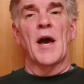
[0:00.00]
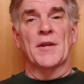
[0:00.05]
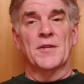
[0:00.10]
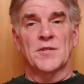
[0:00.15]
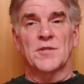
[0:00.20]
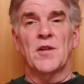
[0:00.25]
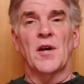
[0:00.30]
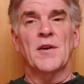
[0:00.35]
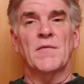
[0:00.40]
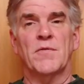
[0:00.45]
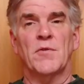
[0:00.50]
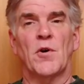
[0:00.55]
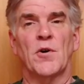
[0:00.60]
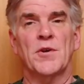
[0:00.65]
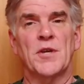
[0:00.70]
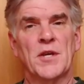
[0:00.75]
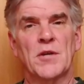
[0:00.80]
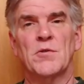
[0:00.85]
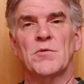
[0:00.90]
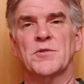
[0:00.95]
As
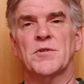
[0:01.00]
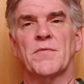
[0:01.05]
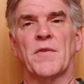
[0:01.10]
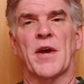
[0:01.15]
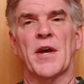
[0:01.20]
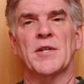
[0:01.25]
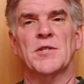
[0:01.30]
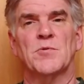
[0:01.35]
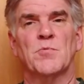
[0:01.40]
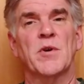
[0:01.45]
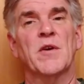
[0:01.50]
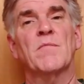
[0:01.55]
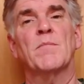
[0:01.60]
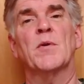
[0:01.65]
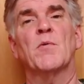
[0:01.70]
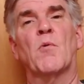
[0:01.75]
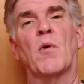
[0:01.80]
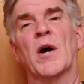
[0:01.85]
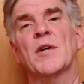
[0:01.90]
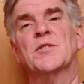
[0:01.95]
lifelong Eagles fans, we have
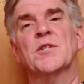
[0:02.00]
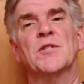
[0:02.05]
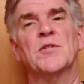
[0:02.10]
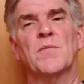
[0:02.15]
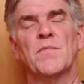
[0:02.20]
been watching